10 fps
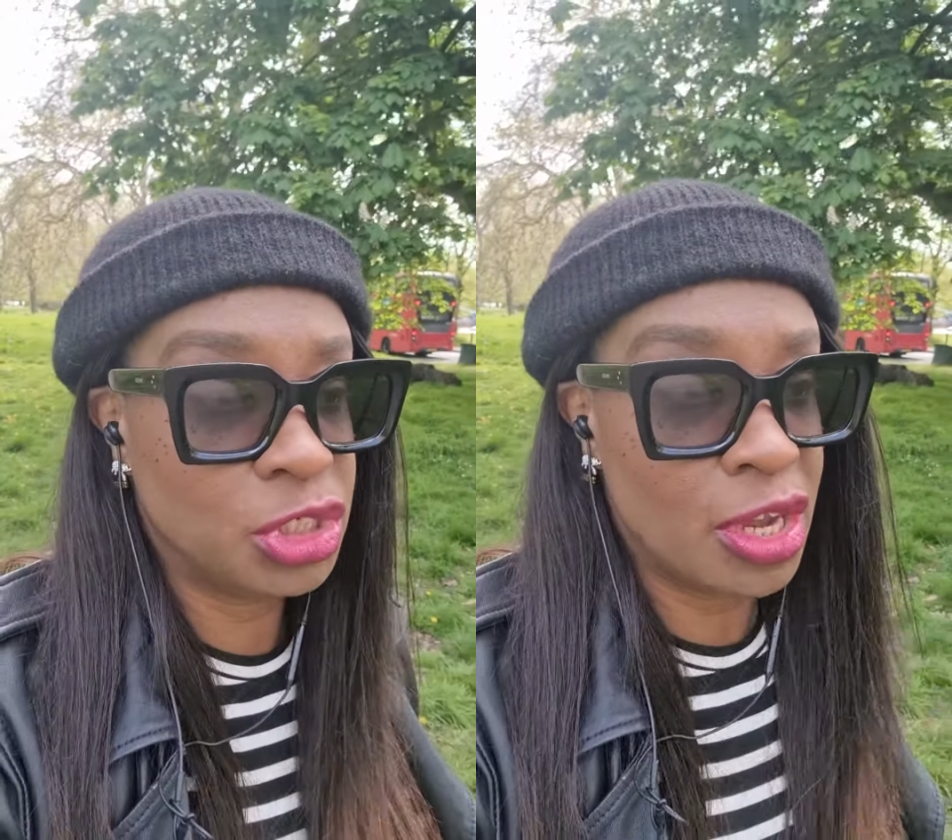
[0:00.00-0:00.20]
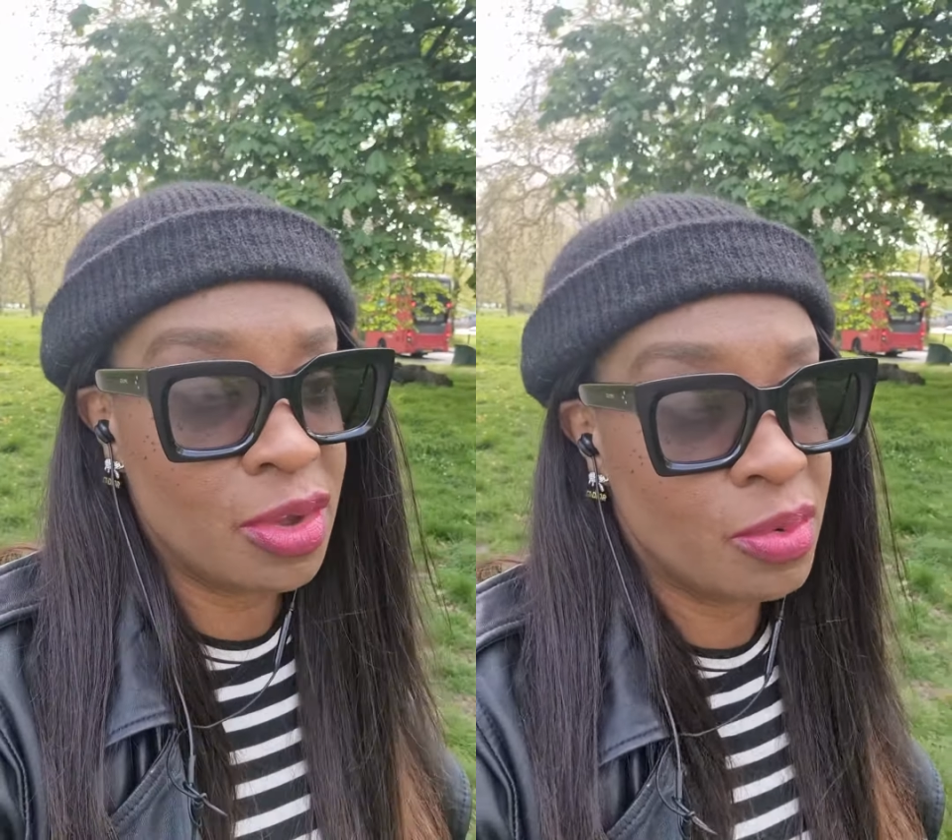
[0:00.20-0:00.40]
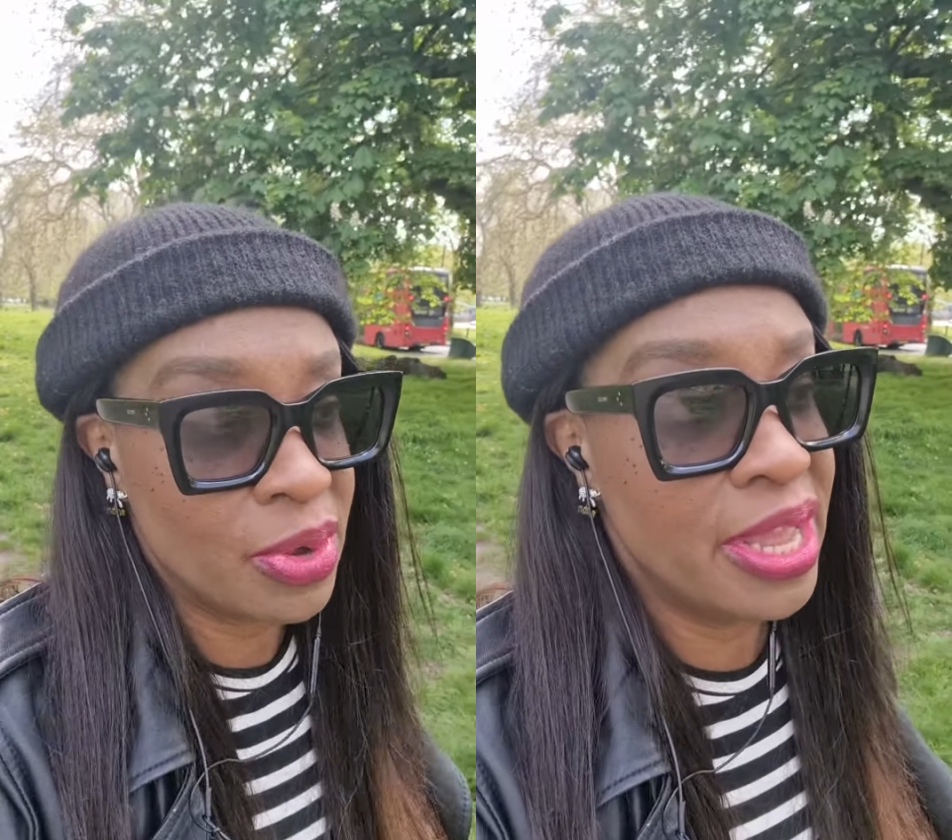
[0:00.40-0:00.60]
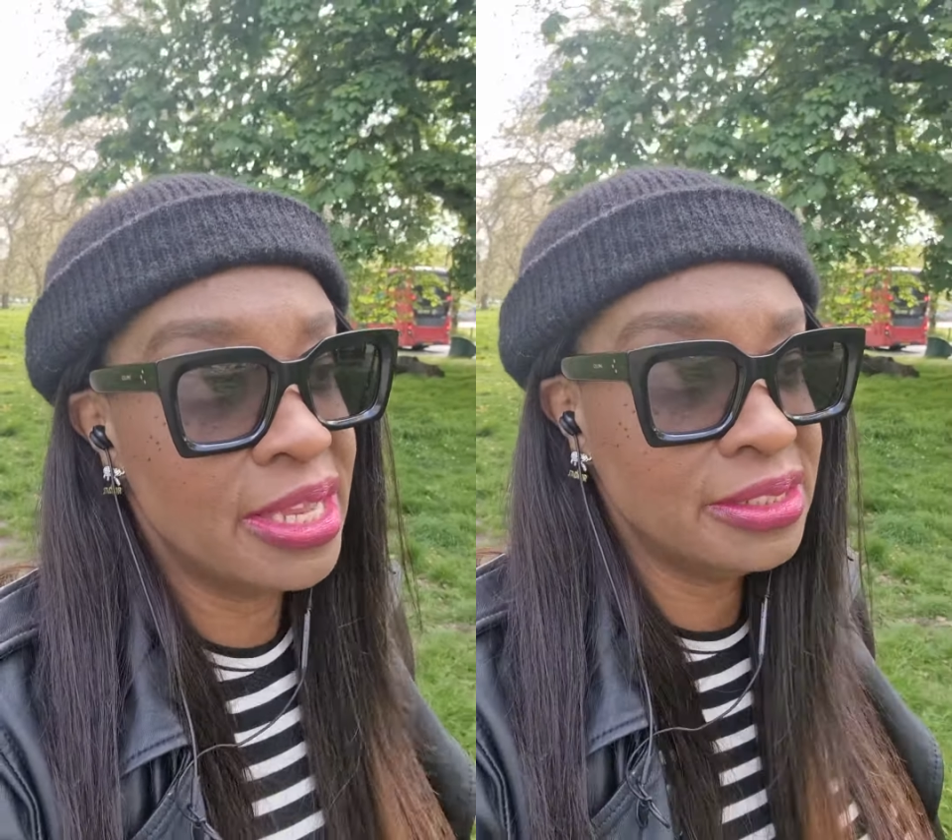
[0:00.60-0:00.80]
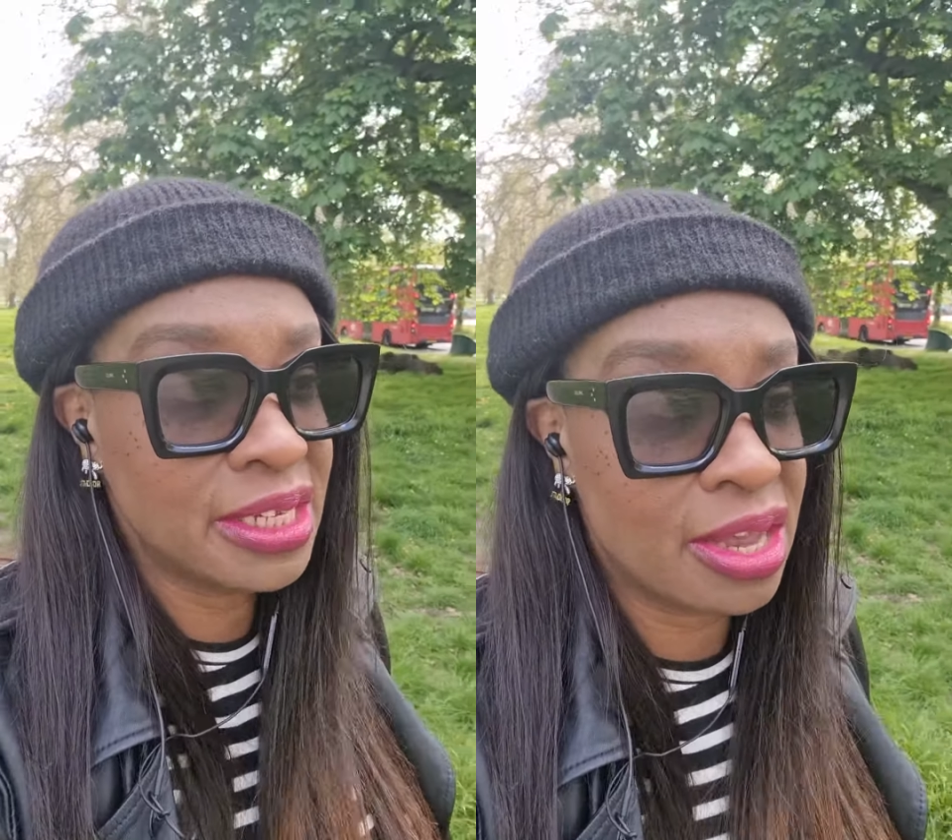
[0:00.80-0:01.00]
It will
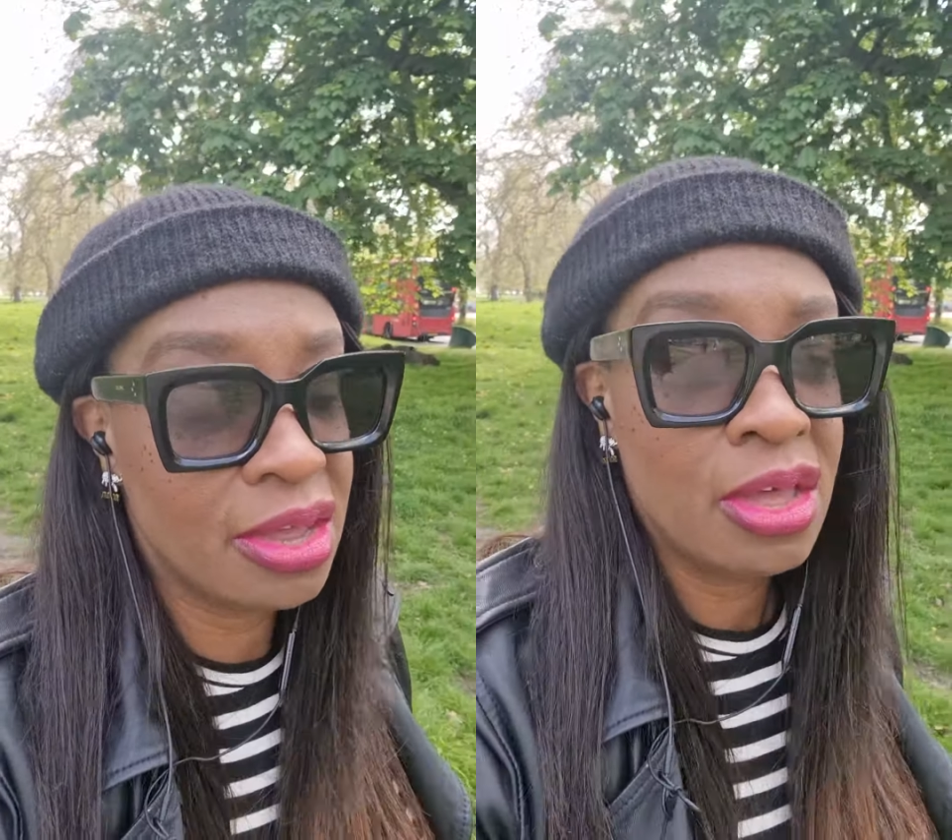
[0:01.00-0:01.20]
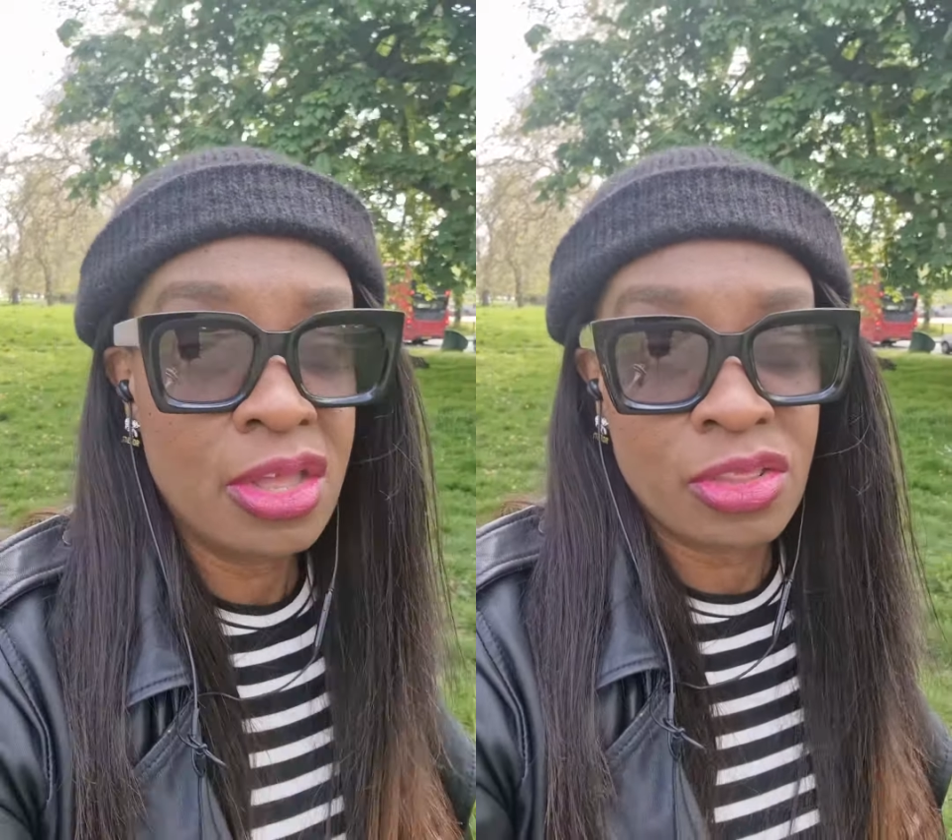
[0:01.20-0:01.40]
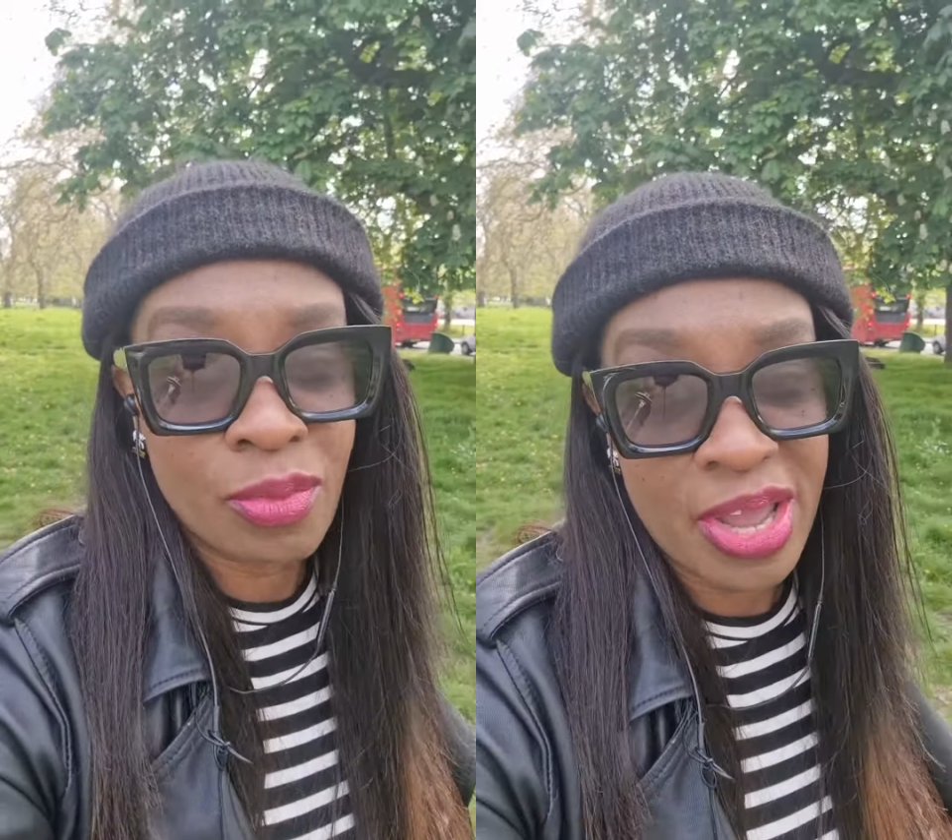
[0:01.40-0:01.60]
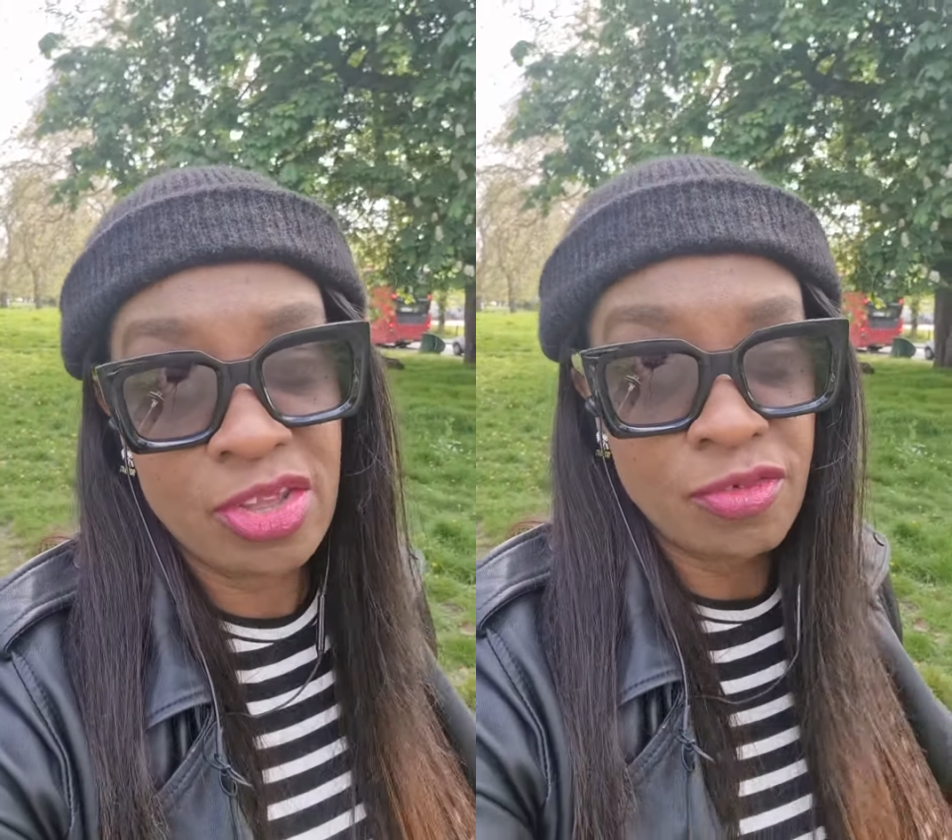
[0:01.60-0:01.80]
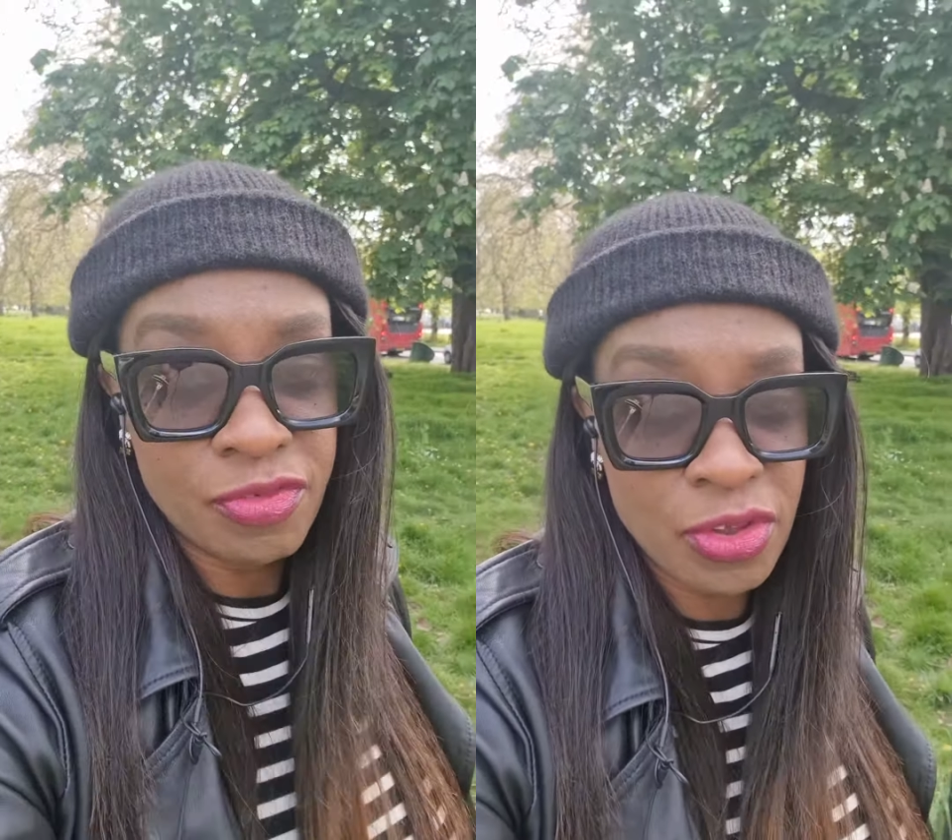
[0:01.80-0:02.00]
hinder the way
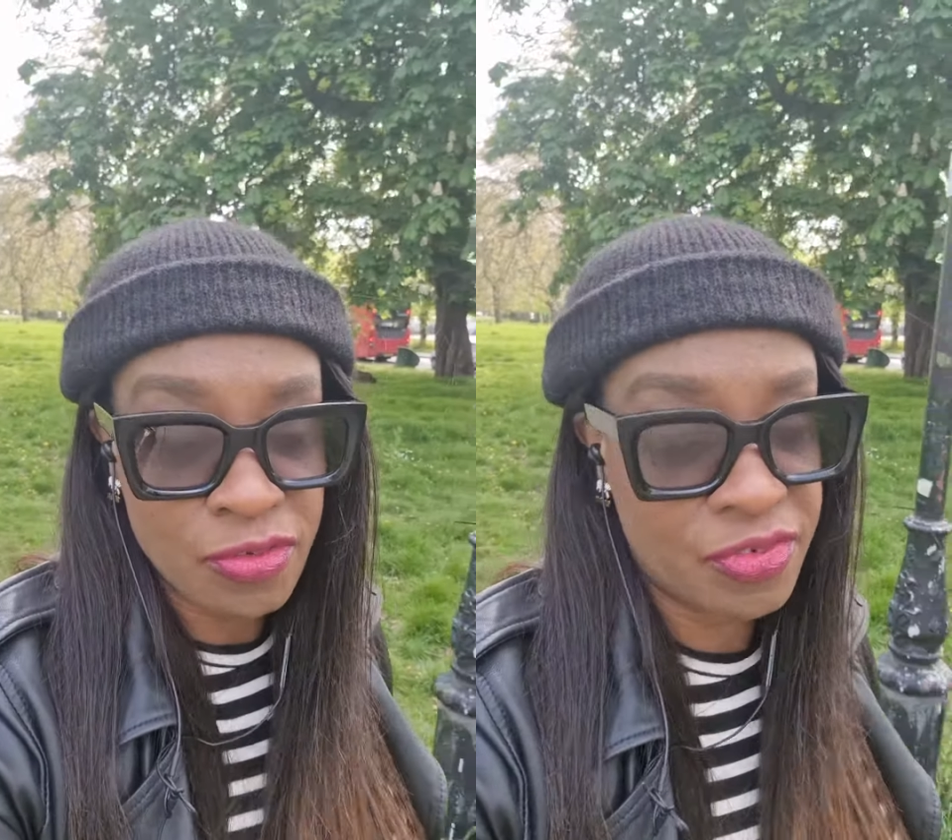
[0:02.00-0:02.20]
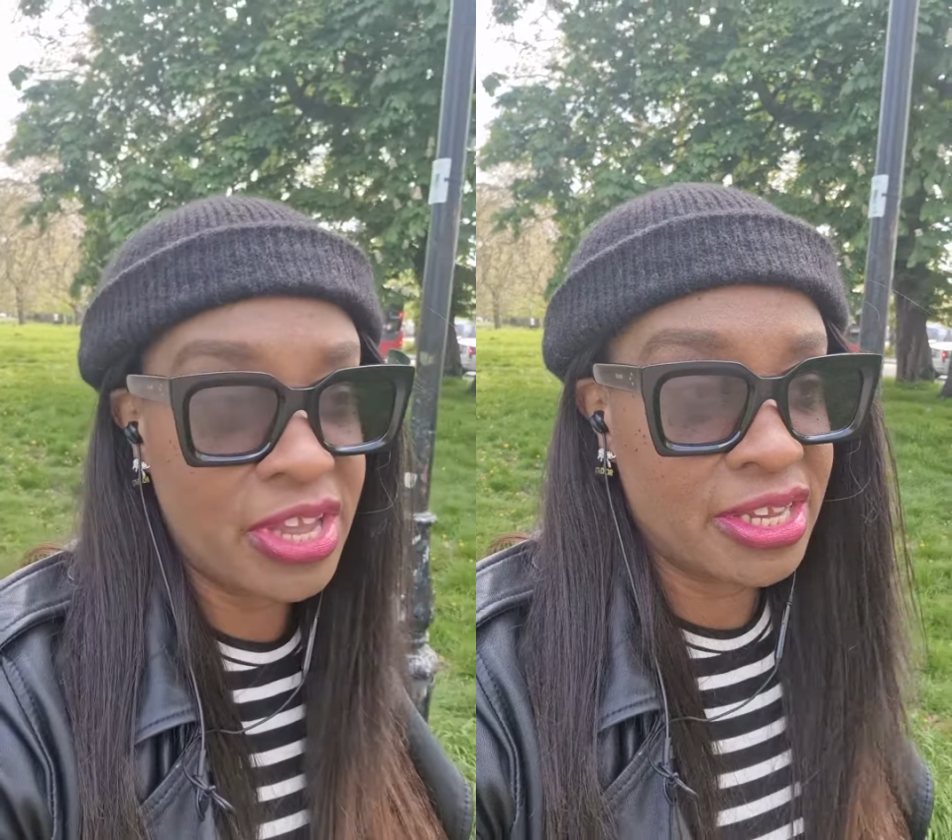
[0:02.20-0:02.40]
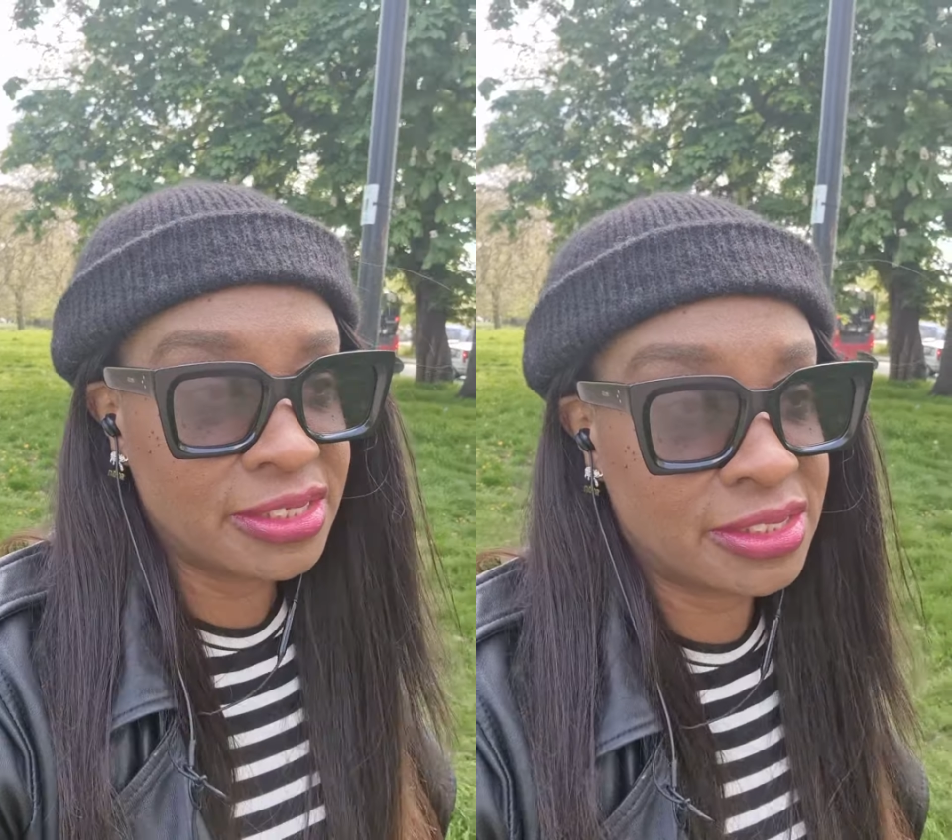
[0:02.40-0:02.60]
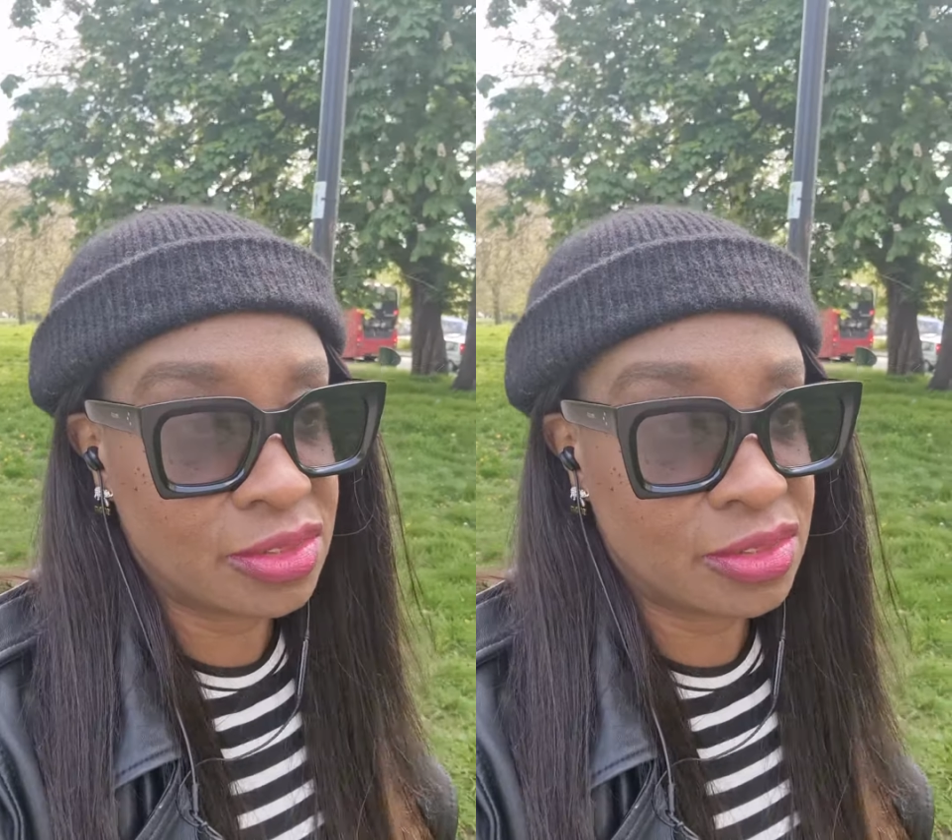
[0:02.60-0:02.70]
you view things,